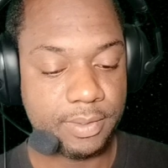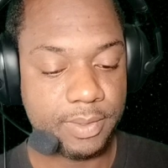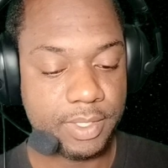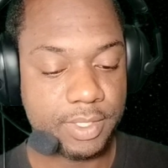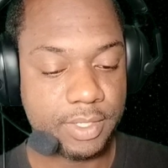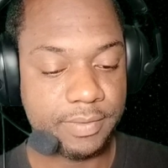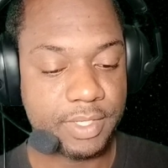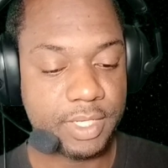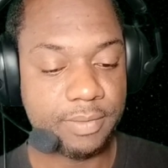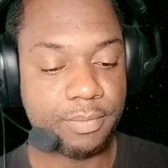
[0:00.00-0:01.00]
with
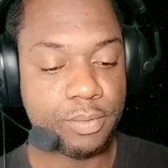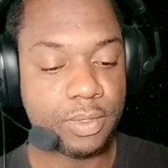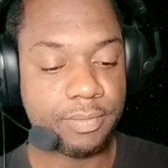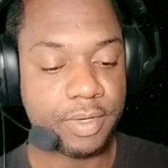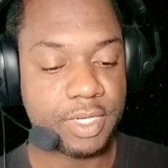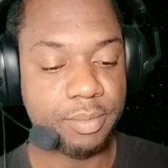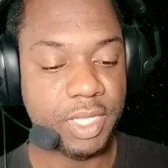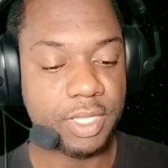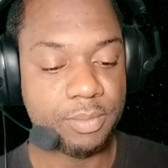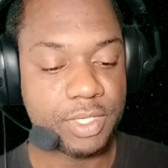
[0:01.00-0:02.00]
servicing for fresh
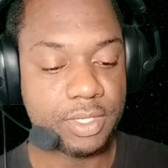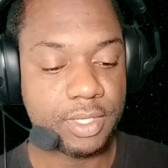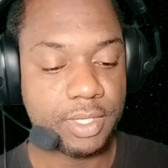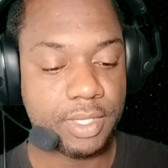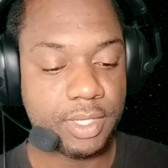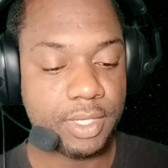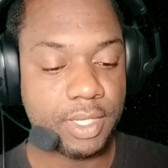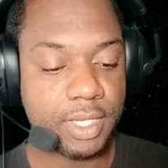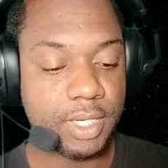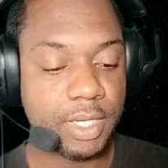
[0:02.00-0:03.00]
mediums.
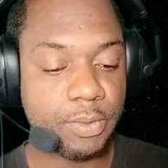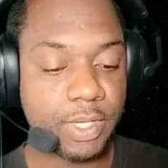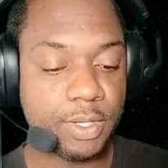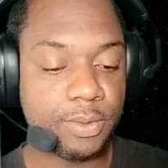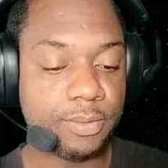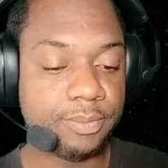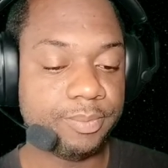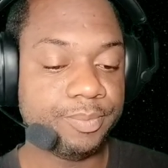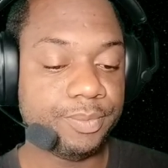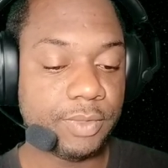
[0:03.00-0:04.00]
And there we go.
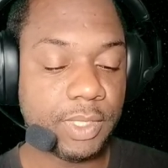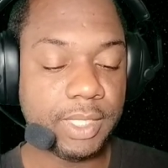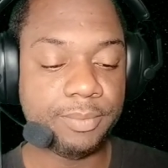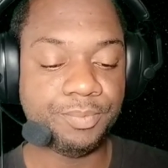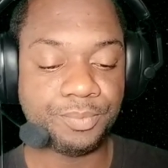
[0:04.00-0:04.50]
All right.